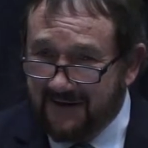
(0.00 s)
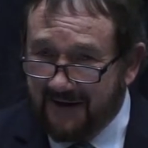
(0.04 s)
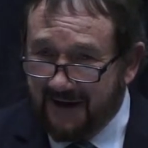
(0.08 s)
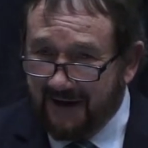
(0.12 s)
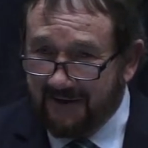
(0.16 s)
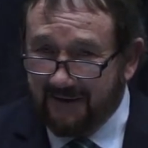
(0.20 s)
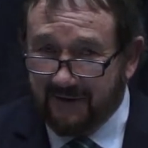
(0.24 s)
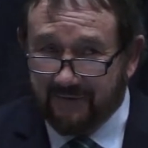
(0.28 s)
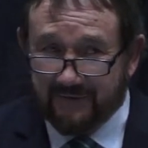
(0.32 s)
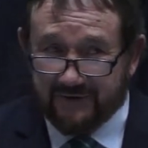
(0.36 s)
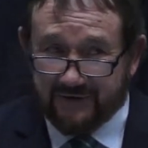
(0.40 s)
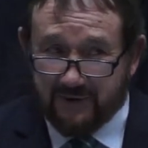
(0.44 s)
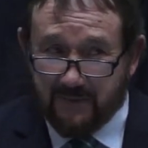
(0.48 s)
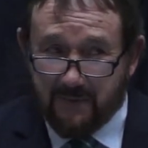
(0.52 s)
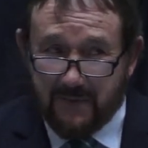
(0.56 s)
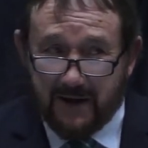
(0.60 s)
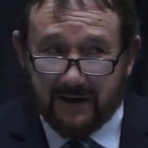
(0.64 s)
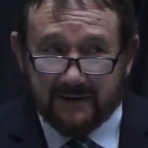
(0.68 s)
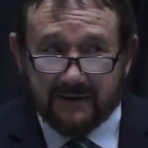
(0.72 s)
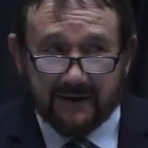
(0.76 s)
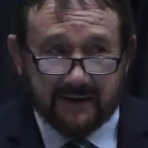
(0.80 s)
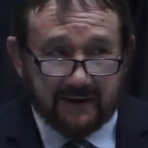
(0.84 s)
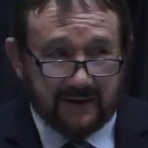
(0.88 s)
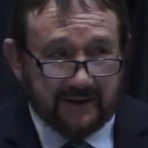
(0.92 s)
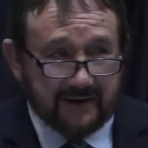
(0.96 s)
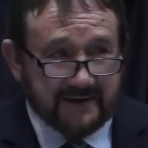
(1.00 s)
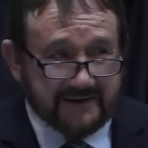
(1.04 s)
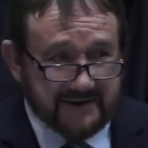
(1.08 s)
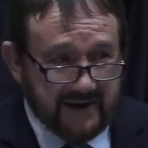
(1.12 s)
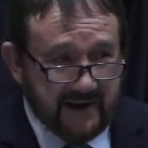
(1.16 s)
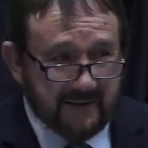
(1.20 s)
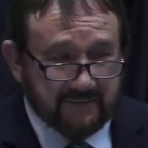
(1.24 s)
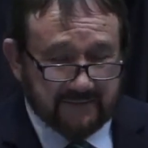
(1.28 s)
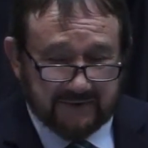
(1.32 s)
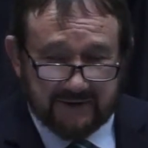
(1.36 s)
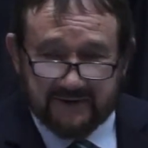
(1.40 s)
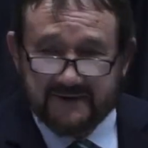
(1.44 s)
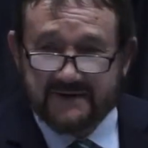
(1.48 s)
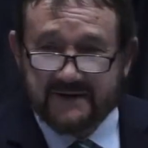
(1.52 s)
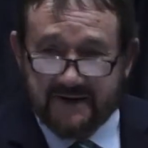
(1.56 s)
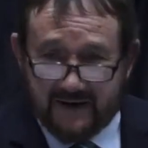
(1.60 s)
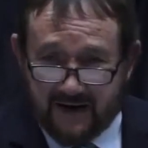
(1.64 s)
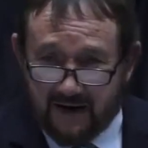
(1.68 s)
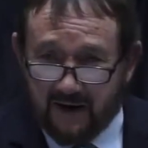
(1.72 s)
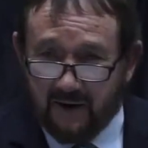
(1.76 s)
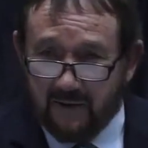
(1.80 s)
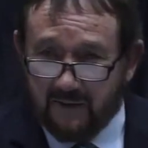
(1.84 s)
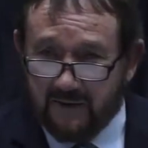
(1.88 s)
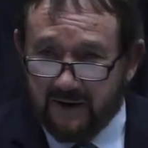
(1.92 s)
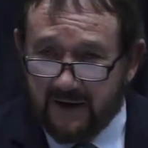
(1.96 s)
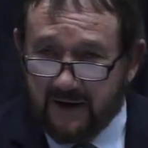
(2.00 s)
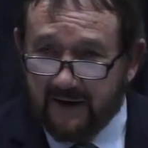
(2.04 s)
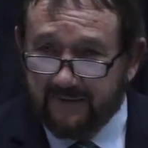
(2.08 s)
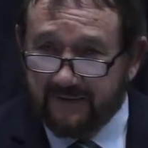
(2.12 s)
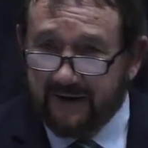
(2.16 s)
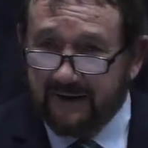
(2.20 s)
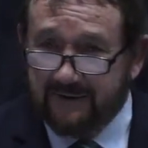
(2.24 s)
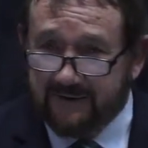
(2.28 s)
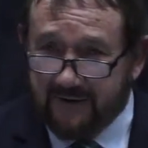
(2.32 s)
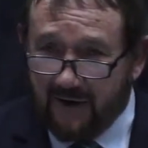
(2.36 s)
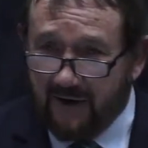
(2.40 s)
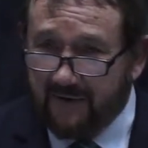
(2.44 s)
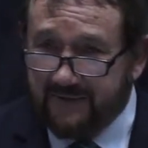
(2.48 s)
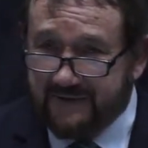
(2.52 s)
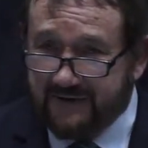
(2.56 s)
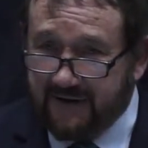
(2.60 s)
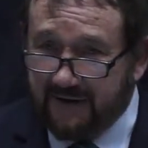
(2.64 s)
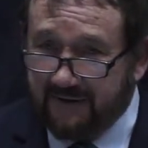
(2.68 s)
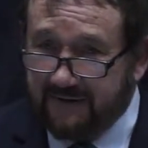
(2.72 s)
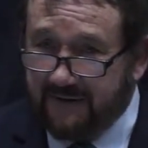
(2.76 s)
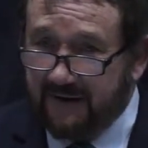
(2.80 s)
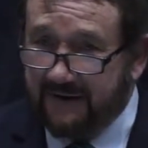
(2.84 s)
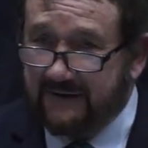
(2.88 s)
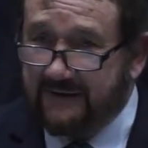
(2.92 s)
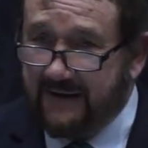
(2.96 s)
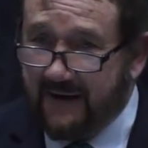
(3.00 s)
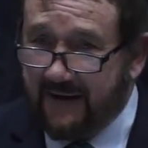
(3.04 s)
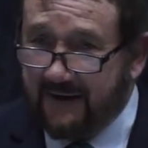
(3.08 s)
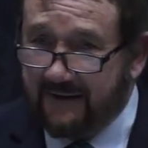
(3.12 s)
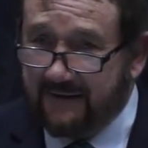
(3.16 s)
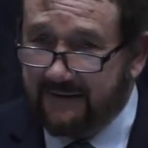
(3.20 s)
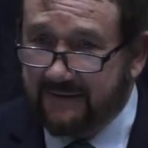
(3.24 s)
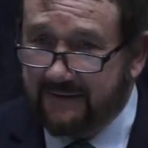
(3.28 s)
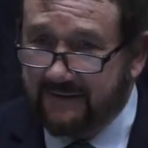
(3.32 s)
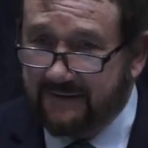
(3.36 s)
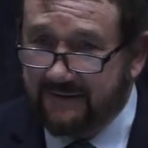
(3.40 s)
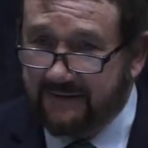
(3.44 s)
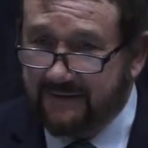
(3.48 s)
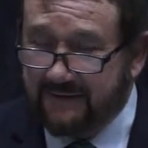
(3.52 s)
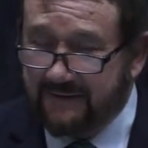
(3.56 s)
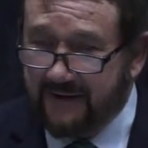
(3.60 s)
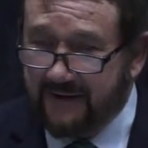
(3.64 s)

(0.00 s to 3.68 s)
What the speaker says: And there is a medical acceptance now that dogs can detect